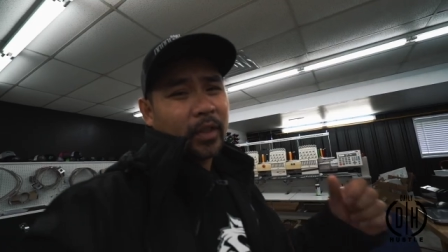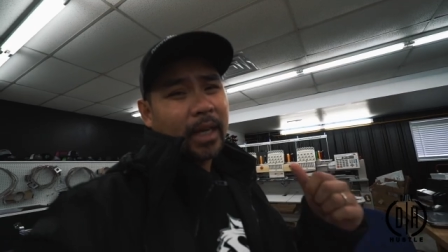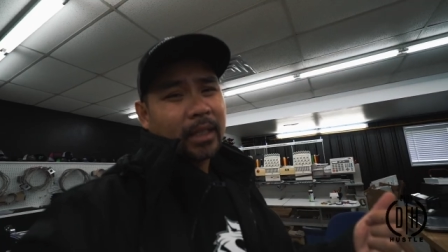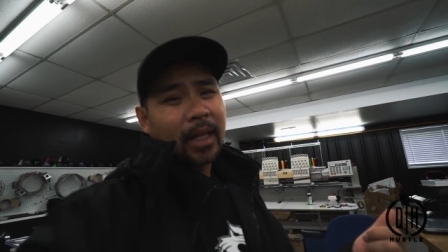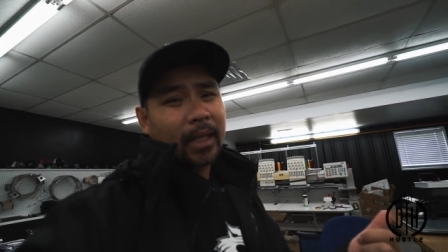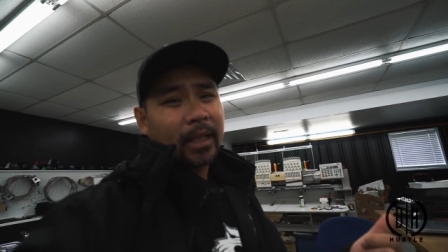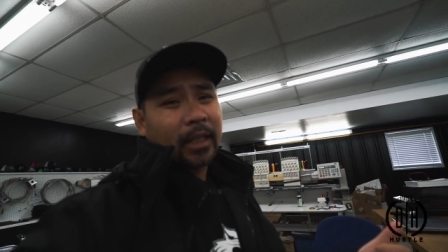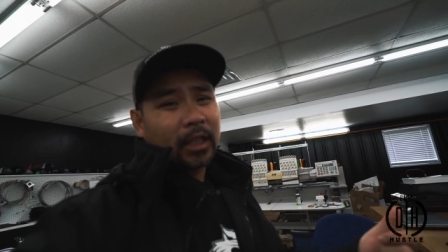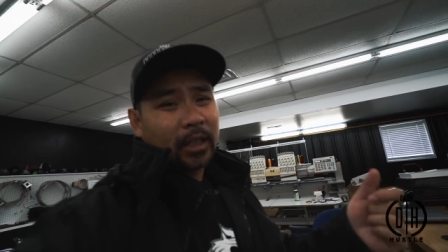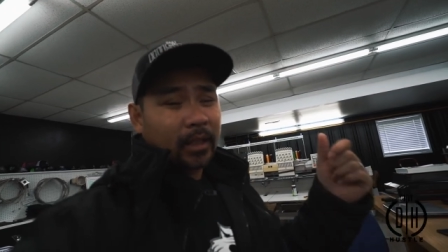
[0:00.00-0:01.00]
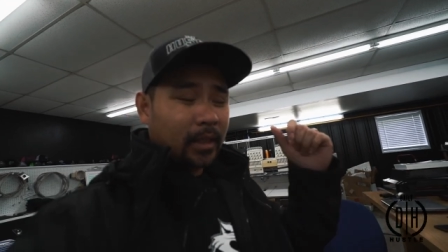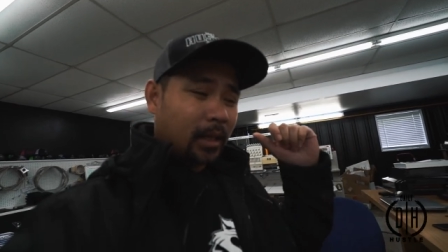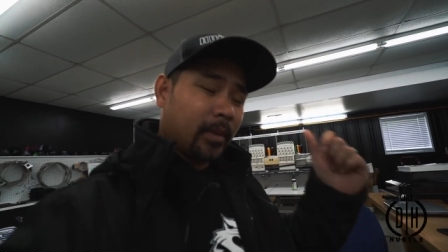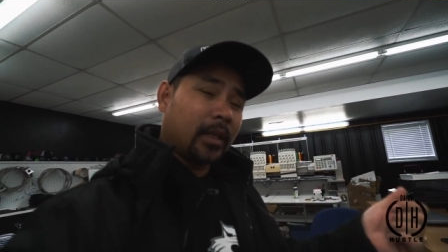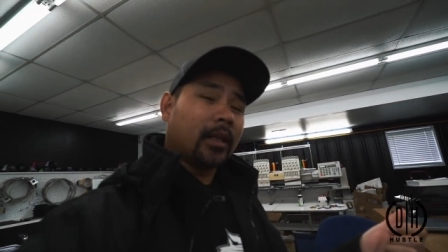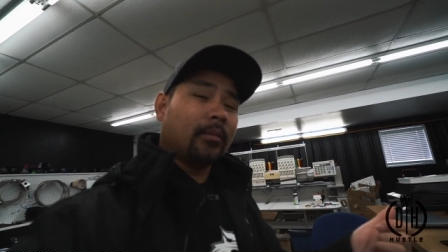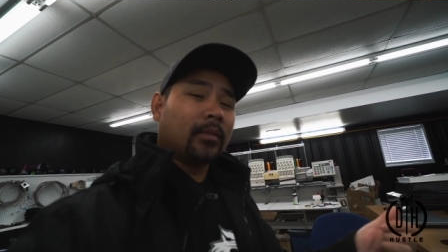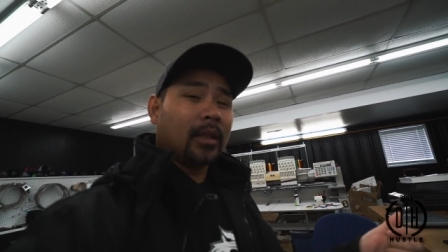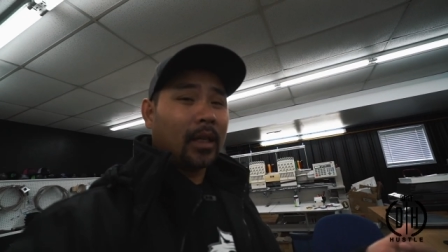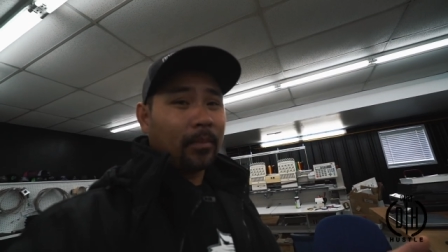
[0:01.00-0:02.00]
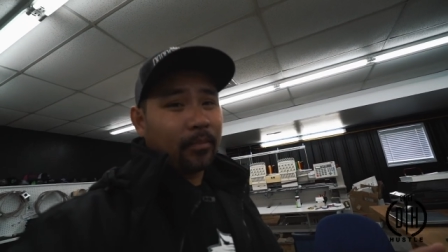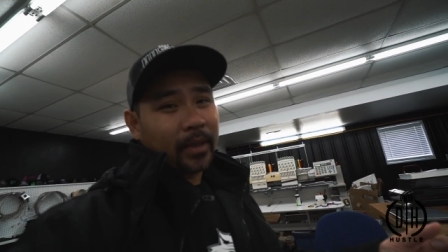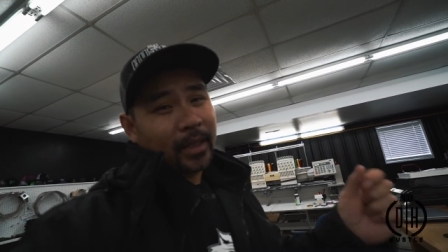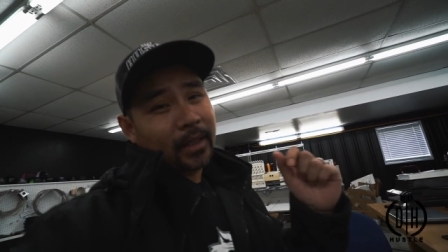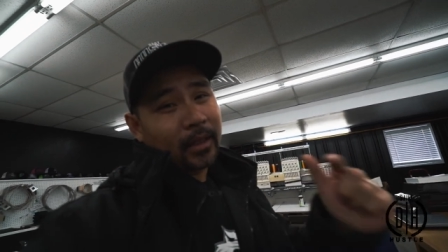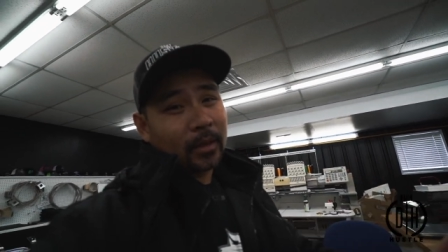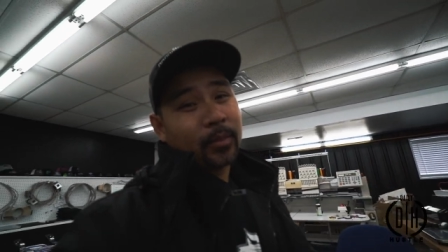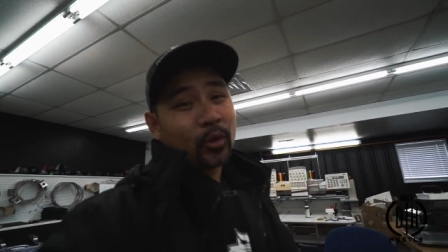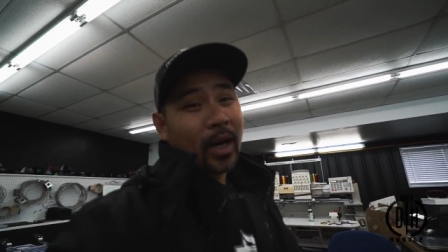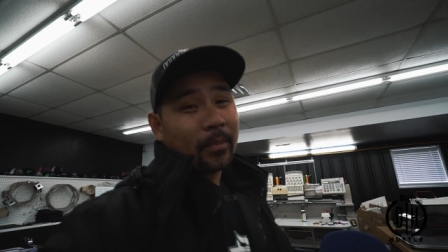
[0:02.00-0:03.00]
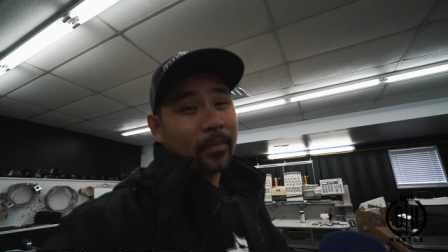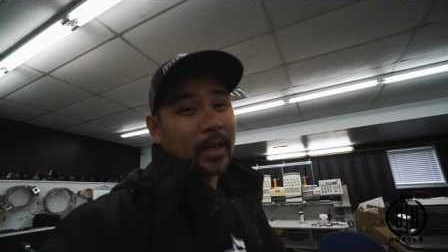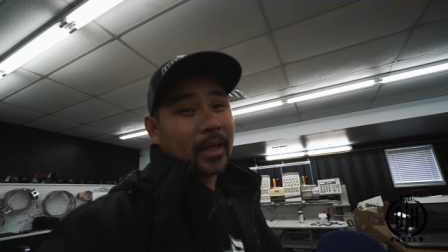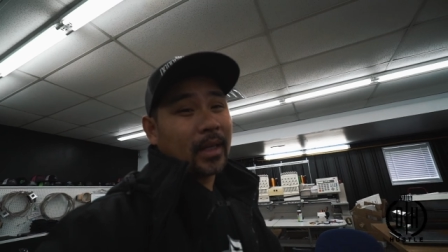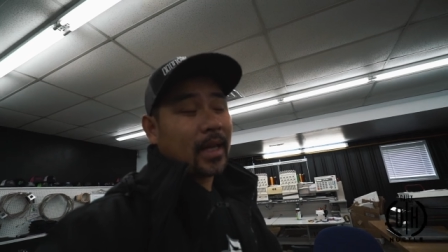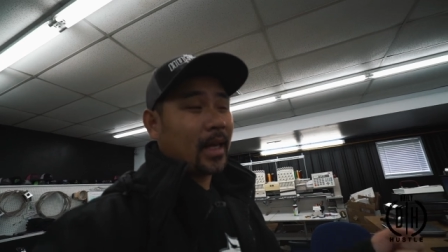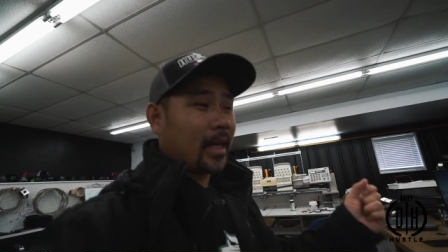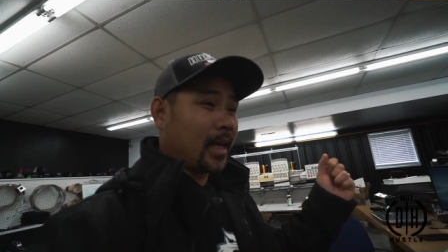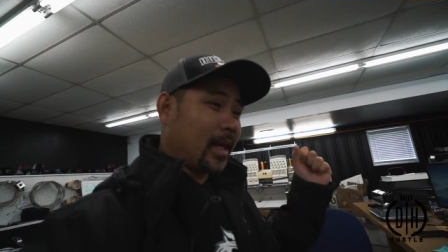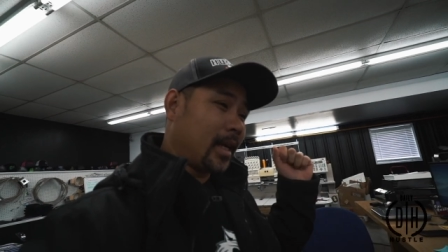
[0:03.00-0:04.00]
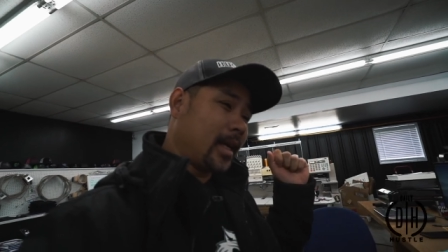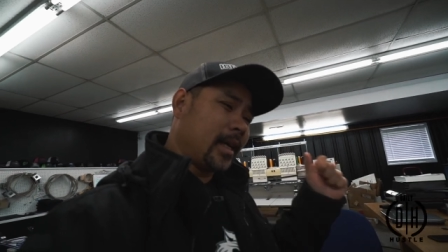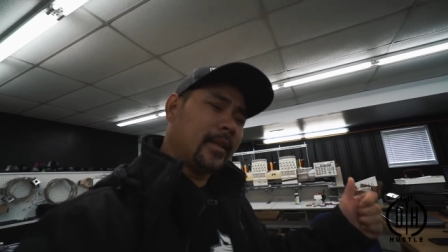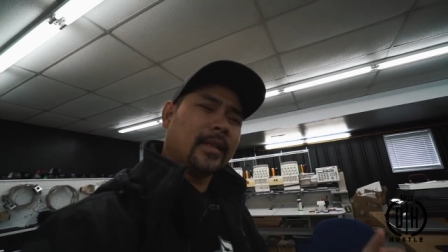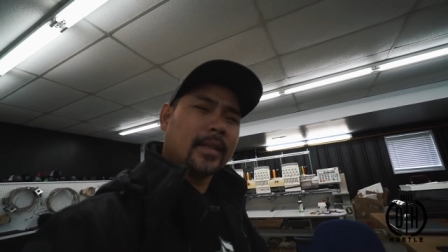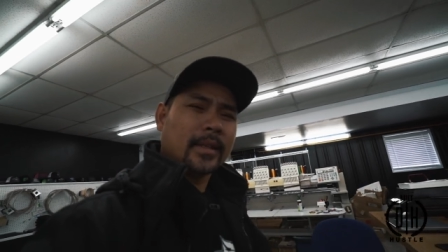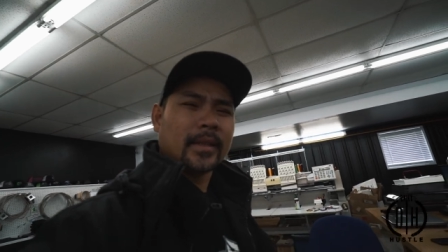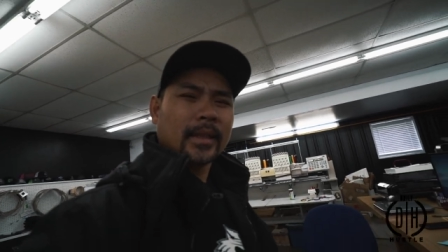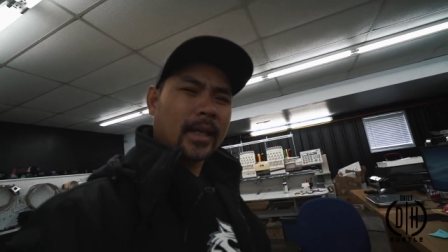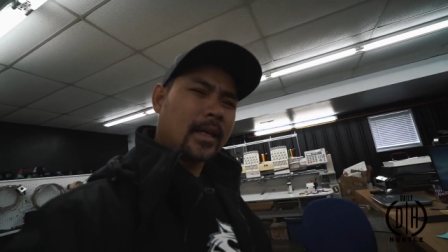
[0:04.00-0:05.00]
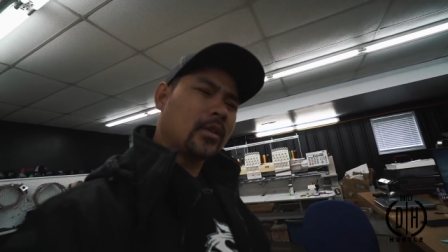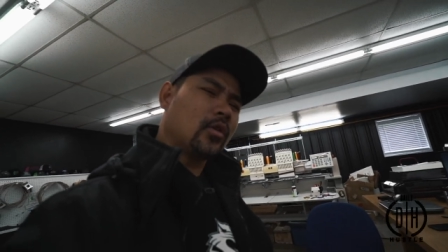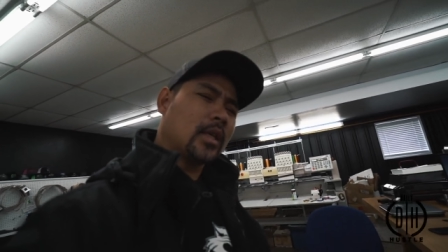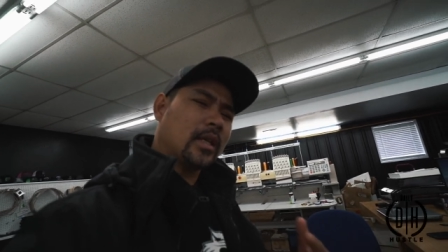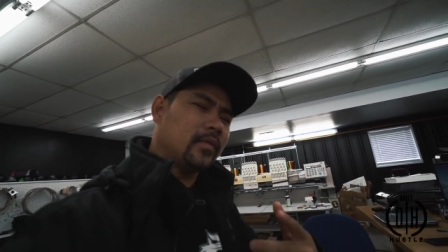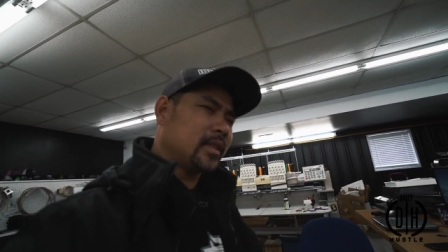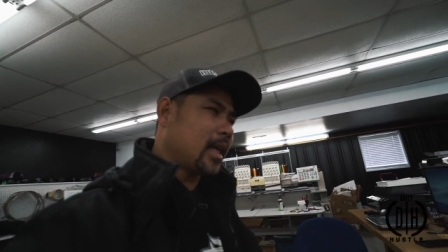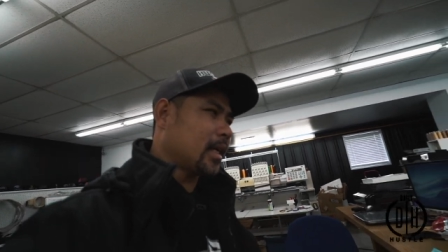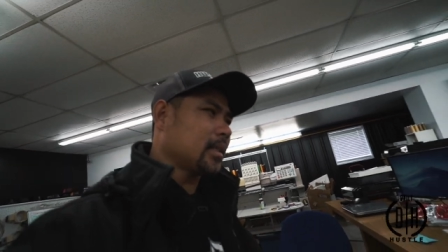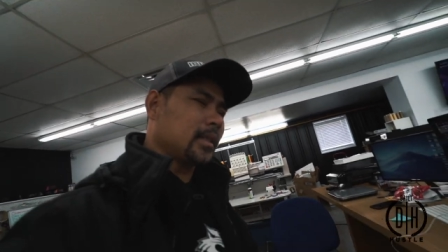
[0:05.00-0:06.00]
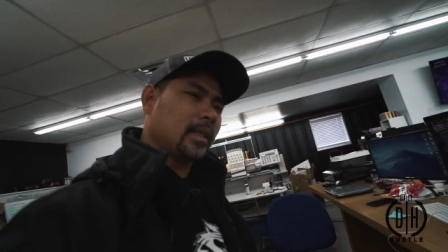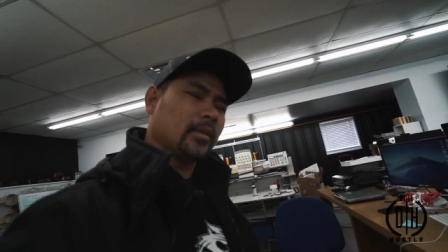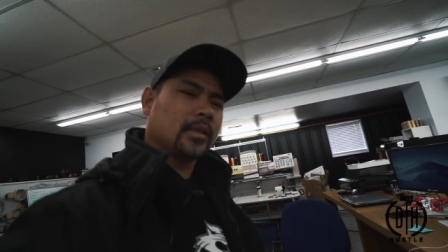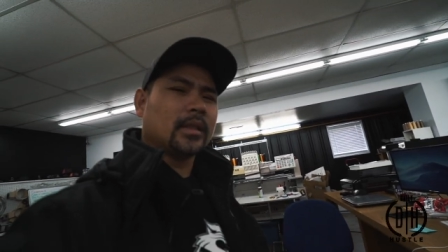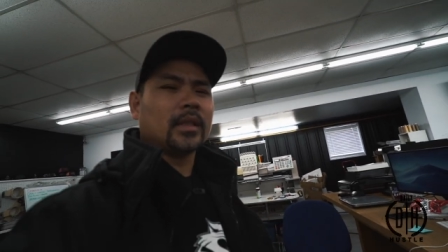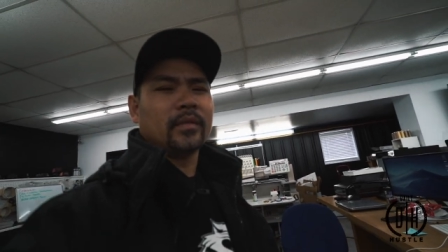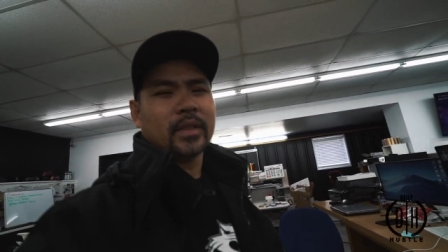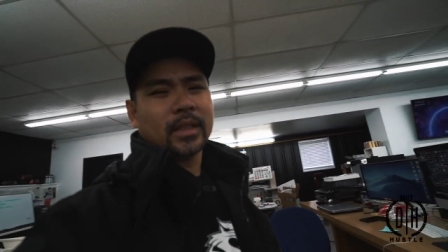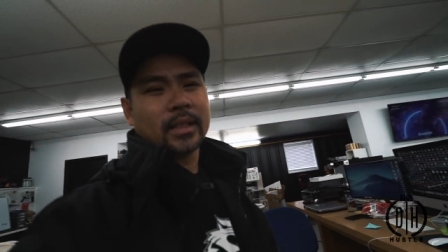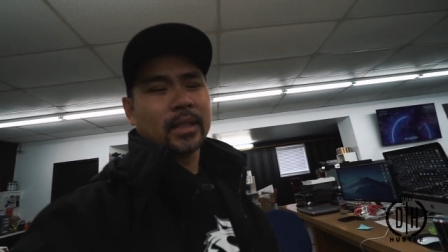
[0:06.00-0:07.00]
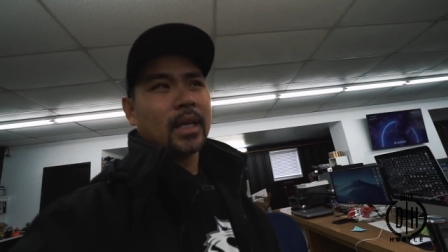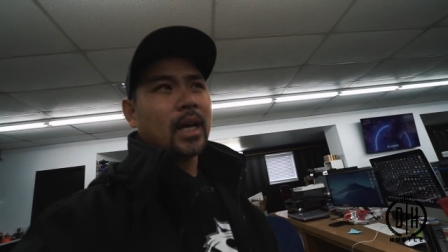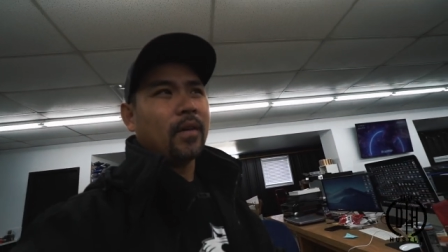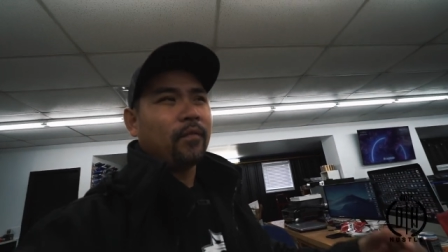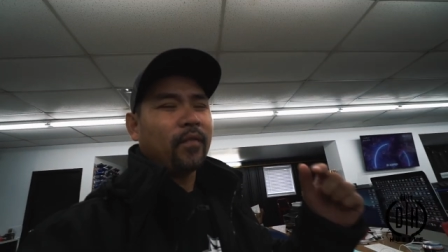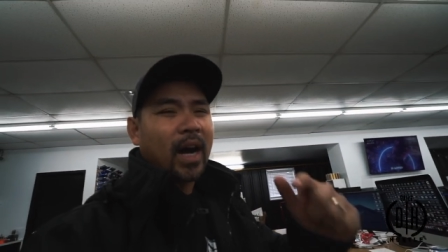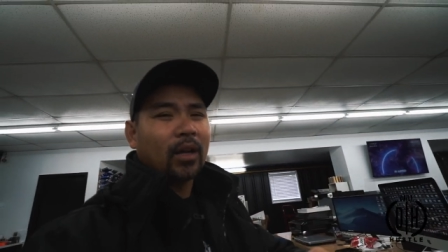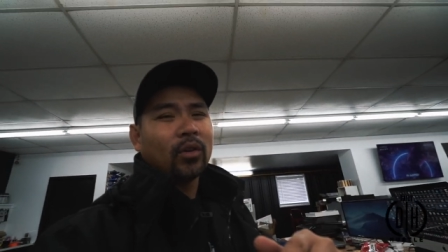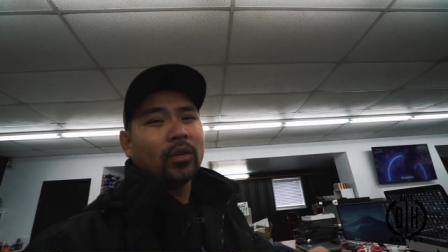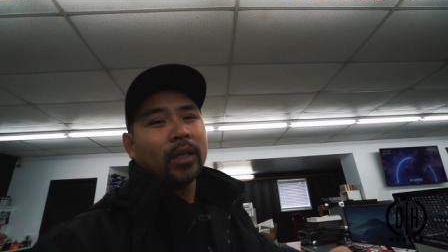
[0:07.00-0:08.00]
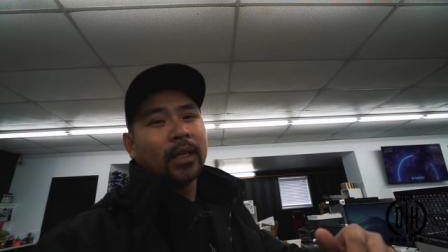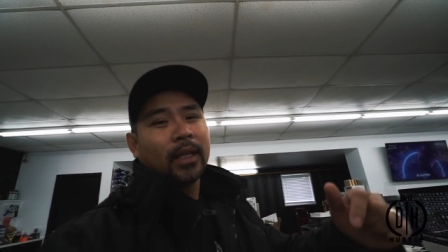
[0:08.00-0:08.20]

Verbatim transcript: If you guys like this, give me a thumbs up, hit the subscribe button, and yeah, go give Zach Sales and Services a follow.